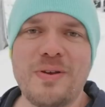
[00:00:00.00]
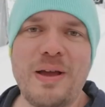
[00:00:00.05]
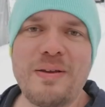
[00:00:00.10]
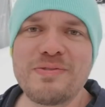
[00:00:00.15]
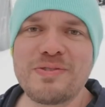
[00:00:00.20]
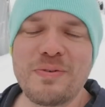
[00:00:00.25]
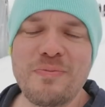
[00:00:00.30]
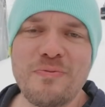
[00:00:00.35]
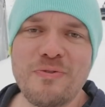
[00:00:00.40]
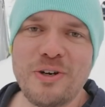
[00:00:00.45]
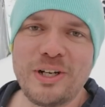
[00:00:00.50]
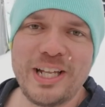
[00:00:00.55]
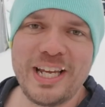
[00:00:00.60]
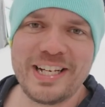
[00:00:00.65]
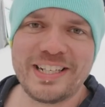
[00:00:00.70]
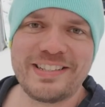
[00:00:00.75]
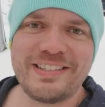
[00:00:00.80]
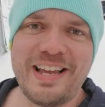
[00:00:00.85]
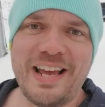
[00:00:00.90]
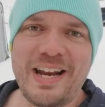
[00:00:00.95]
I have some really
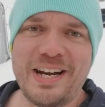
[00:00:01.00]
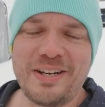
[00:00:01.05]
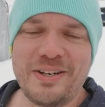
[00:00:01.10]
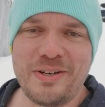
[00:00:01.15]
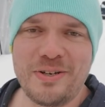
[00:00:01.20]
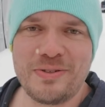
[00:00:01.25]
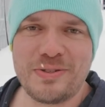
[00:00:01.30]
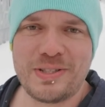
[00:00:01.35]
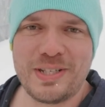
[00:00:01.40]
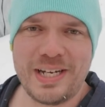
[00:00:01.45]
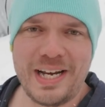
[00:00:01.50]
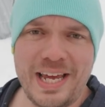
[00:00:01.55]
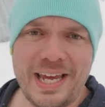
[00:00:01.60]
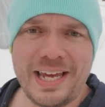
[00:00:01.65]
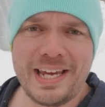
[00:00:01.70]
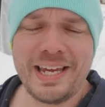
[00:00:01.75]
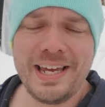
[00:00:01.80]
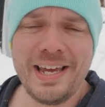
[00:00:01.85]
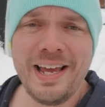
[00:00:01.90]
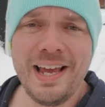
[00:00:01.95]
exciting news
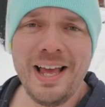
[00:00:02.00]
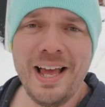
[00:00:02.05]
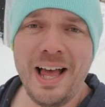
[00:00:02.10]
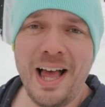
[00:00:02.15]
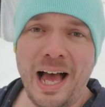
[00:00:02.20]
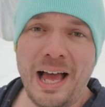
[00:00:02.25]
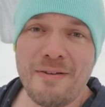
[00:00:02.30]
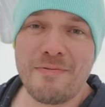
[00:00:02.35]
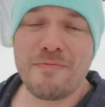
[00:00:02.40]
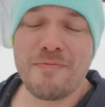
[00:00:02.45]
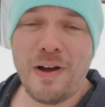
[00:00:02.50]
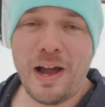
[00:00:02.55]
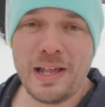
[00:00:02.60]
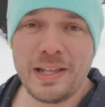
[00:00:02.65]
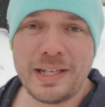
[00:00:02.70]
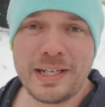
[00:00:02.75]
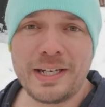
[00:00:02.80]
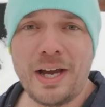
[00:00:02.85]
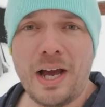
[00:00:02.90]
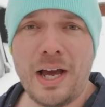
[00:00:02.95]
today. I
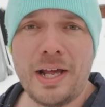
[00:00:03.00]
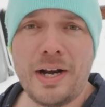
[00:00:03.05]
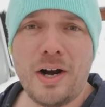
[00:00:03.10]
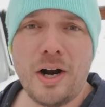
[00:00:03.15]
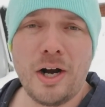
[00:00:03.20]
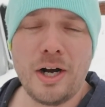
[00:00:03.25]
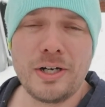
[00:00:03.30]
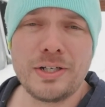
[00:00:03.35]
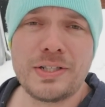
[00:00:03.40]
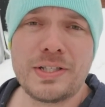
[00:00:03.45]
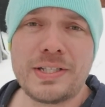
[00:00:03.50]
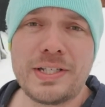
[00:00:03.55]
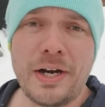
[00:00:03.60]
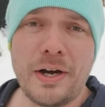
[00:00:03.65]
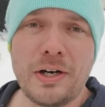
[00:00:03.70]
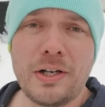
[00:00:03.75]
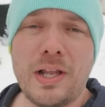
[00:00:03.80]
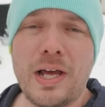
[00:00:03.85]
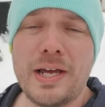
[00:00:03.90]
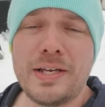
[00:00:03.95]
finally got our
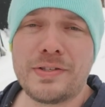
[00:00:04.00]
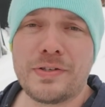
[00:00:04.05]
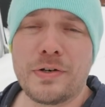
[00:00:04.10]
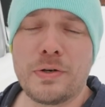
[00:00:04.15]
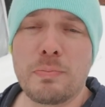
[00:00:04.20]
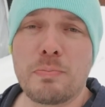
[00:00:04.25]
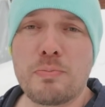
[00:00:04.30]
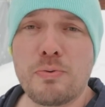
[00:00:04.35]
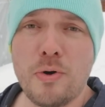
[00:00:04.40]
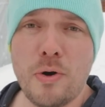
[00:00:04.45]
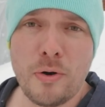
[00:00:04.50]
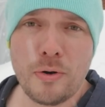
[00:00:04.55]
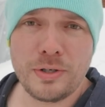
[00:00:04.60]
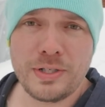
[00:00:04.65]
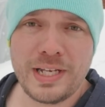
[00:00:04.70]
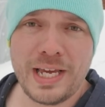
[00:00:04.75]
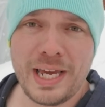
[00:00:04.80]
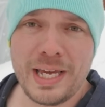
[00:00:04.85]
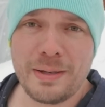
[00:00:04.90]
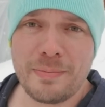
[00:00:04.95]
sterilizer
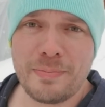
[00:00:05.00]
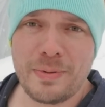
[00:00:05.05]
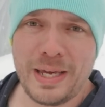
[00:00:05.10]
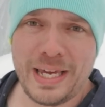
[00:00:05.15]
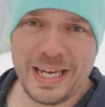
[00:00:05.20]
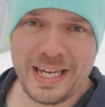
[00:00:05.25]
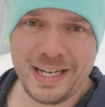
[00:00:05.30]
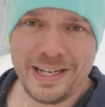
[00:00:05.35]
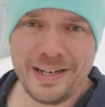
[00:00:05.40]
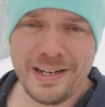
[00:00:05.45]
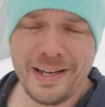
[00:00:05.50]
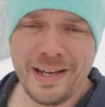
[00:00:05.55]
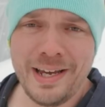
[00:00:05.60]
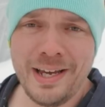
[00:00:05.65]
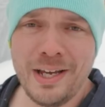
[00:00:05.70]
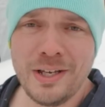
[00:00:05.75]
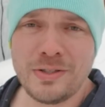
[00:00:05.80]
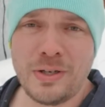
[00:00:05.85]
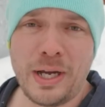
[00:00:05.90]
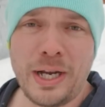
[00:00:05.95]
prototype in.
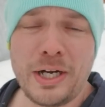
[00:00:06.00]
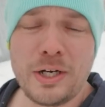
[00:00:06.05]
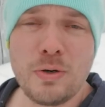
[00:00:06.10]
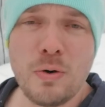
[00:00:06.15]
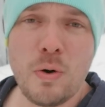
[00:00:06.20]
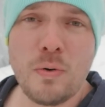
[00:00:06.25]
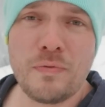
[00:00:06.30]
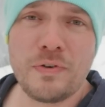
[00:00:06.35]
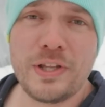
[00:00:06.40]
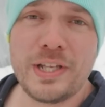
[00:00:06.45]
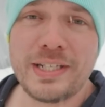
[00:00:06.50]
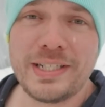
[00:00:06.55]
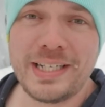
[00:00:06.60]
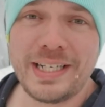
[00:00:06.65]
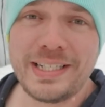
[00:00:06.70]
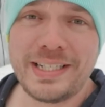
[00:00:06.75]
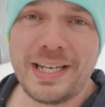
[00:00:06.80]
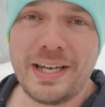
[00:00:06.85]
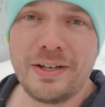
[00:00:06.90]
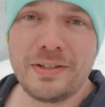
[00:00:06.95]
So I'm gonna go over the
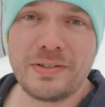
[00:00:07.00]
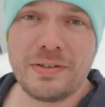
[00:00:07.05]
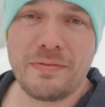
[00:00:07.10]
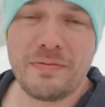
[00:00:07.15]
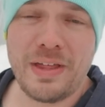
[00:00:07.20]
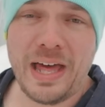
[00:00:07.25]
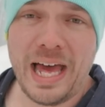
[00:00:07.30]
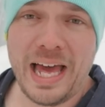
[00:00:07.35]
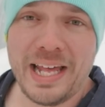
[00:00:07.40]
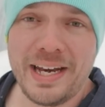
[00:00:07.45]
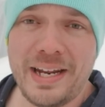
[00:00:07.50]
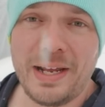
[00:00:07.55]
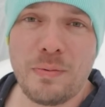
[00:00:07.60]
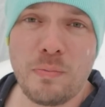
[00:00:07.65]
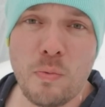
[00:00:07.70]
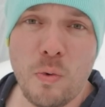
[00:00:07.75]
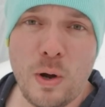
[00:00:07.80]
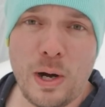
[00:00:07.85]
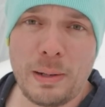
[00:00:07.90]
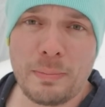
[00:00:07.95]
details of that
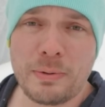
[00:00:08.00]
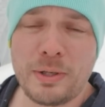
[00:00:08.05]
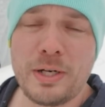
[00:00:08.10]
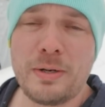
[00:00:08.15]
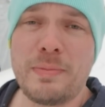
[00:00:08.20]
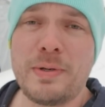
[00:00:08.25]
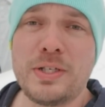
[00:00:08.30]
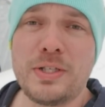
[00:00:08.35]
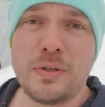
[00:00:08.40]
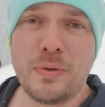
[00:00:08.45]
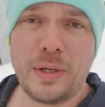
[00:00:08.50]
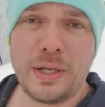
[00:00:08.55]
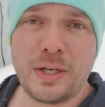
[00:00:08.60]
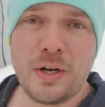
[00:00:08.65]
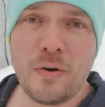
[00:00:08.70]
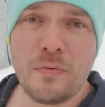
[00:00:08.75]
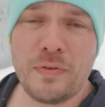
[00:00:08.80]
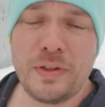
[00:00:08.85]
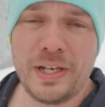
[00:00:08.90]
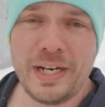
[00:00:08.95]
and what I'm gonna be doing
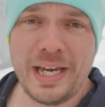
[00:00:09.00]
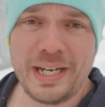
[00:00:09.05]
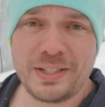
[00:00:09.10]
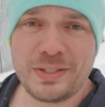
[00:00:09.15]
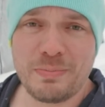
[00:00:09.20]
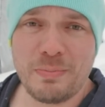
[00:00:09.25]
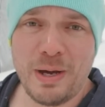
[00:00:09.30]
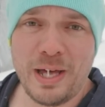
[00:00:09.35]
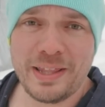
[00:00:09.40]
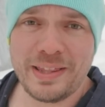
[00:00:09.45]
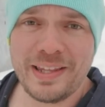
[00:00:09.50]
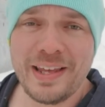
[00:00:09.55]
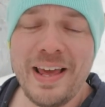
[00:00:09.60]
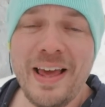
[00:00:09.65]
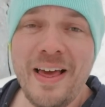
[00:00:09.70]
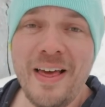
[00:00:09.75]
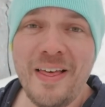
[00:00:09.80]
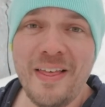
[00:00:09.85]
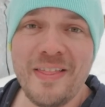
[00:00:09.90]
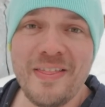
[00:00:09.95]
over the next month.
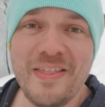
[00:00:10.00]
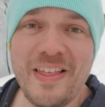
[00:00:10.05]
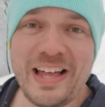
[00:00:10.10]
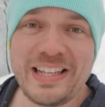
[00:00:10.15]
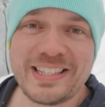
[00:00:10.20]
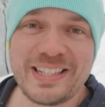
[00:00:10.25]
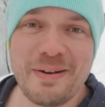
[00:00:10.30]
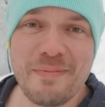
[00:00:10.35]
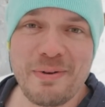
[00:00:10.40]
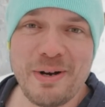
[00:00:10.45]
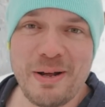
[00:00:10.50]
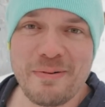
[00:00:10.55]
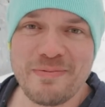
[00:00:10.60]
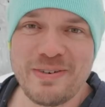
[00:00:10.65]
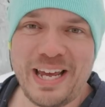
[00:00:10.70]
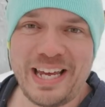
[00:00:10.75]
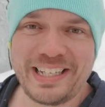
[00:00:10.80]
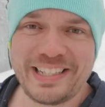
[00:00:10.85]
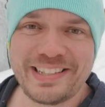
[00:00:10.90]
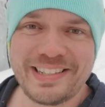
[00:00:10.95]
That's coming up
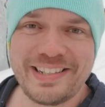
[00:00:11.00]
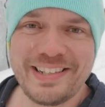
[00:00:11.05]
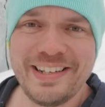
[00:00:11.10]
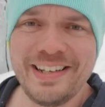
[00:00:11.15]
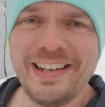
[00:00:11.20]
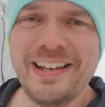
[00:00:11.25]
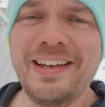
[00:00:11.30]
next.